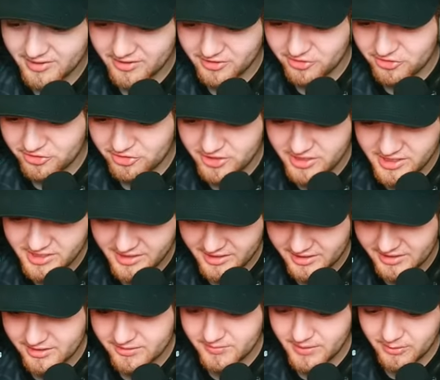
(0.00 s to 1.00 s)
That's
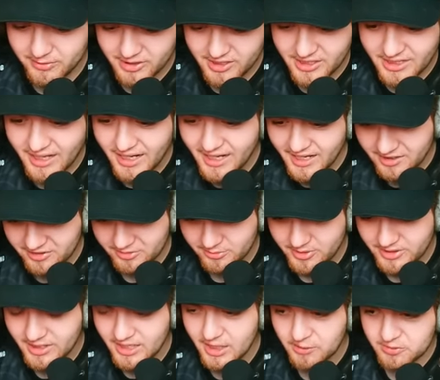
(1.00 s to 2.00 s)
cheating. Why would it ask
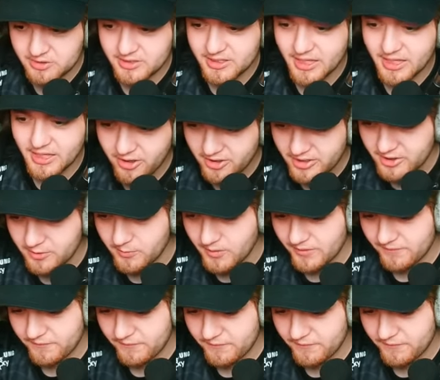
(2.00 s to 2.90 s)
me that? How dare you? We're at